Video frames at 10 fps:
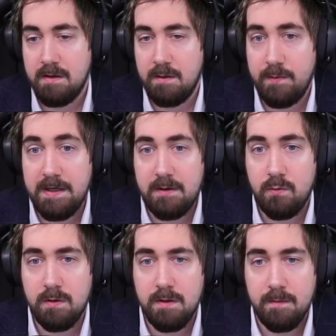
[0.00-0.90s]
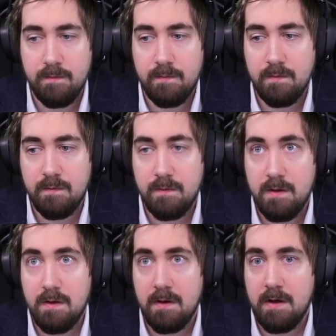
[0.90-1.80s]
They're pretty cool.
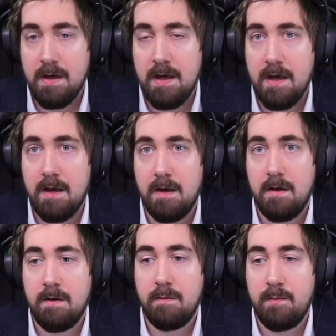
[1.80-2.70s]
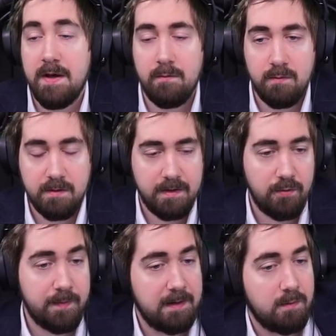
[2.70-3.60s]
But we'll
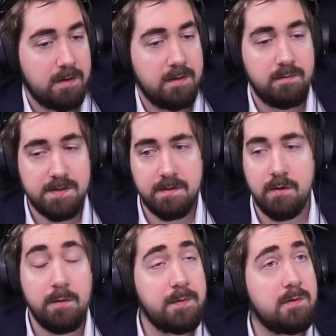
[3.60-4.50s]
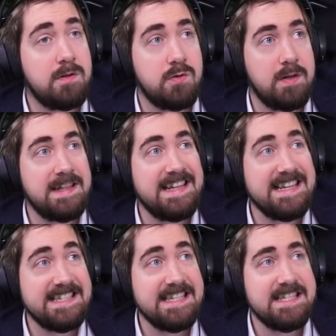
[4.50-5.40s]
never paywall them. So hope you're enjoying the
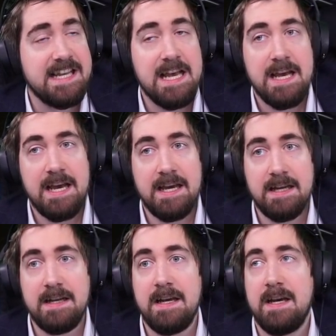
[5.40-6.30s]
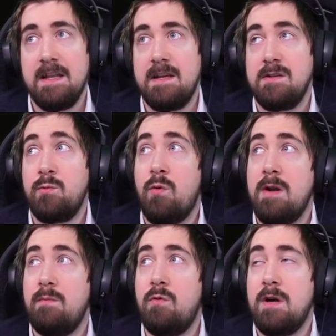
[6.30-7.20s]
lessons. And there's
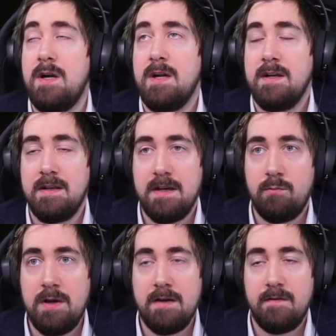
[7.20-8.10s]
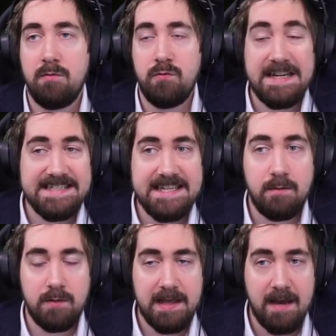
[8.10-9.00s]
one more. We have
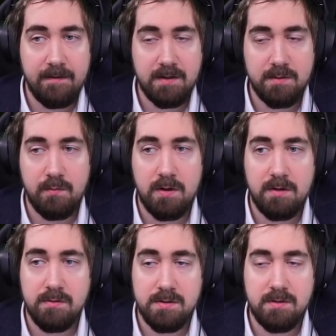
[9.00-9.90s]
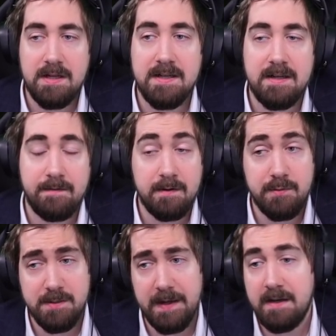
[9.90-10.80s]
Racing with Havoc tomorrow to get a different
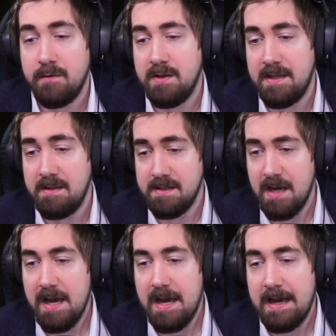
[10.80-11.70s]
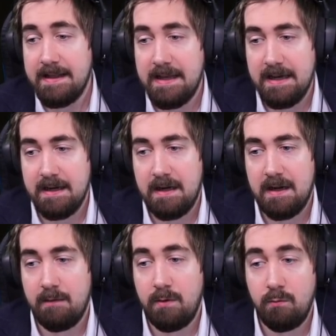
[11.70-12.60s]
perspective on things. And
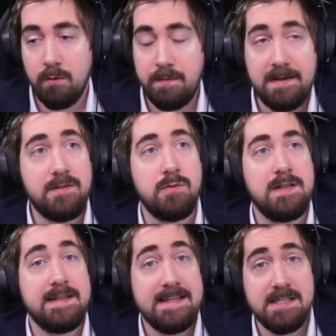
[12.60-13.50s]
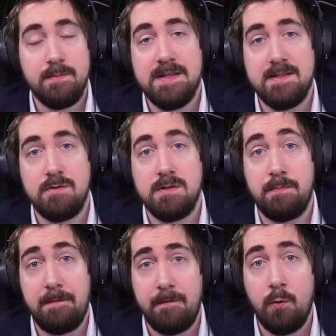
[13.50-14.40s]
then we will be doing these semesters
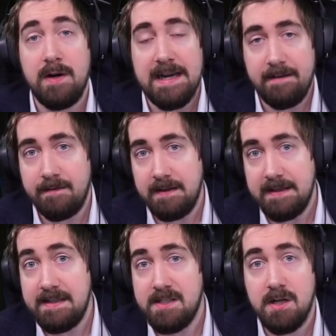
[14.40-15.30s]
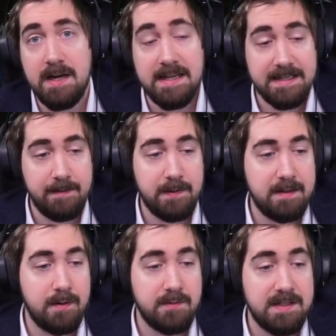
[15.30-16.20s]
before every league start and keeping
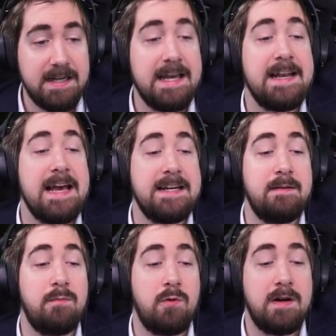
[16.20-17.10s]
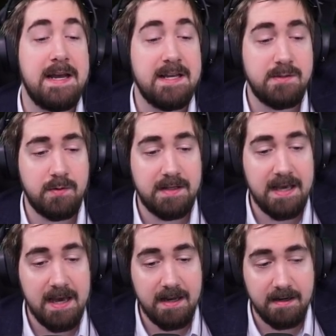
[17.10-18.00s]
them up to date and adding more as we
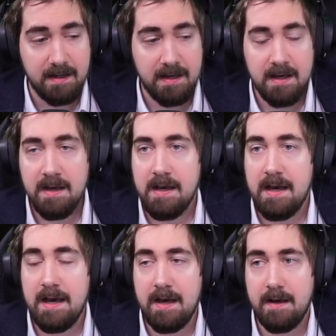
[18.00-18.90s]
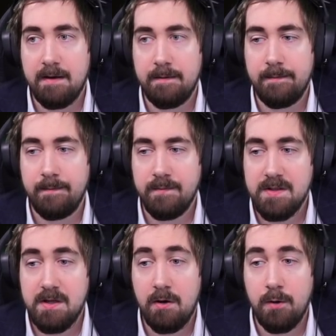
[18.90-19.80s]
can.
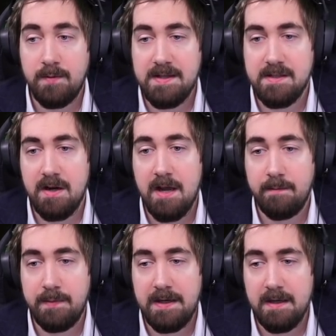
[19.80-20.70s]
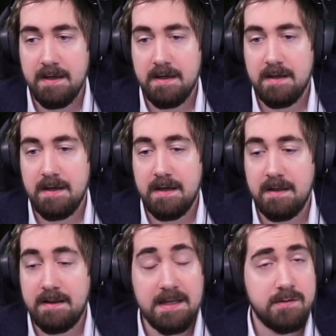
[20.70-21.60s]
So I hope these are helping.
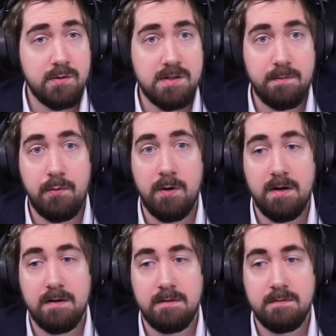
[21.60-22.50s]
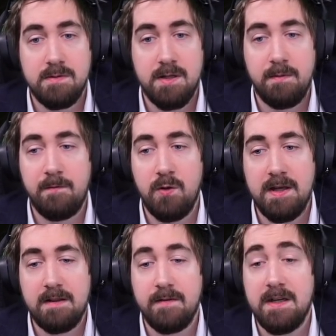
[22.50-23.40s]
And thanks for all the support. Sub if you
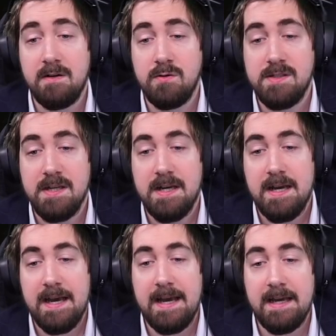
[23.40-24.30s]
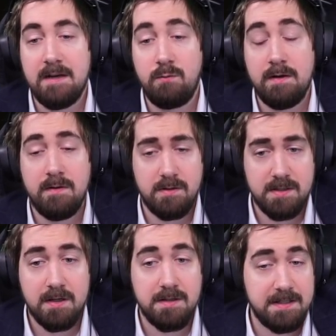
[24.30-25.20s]
like the videos. And we have loads
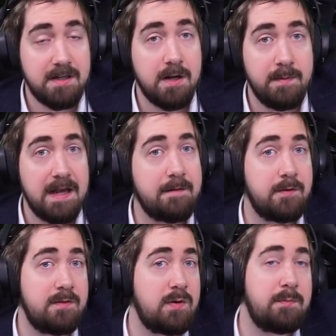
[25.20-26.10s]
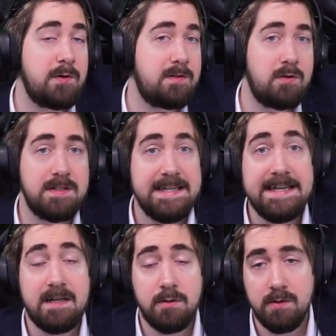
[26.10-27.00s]
of content coming out for 3.13,
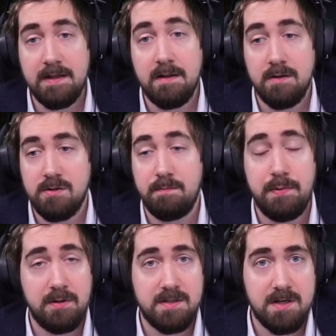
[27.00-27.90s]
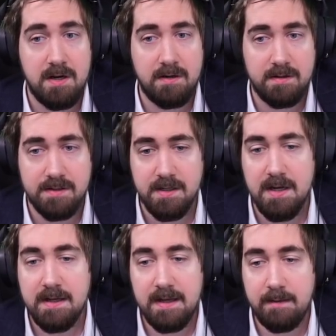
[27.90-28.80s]
including loads of build starters
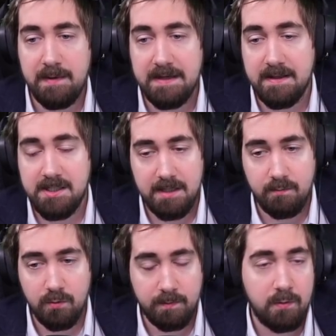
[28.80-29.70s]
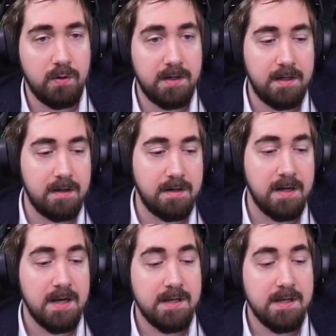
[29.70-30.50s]
that me and the team will be working on.